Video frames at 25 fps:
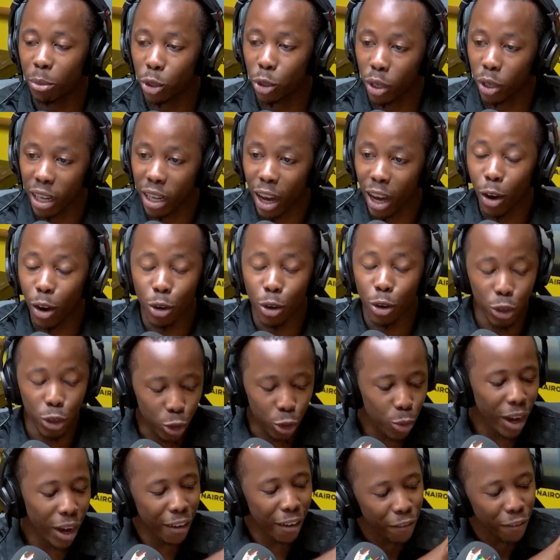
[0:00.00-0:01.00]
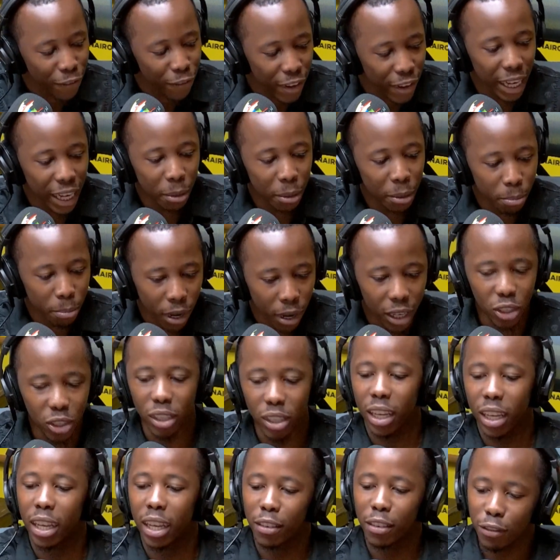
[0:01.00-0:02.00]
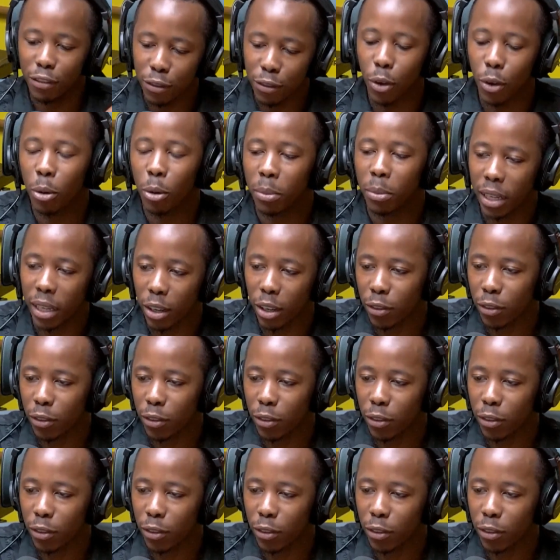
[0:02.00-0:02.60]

I'm sure now you are very much informed,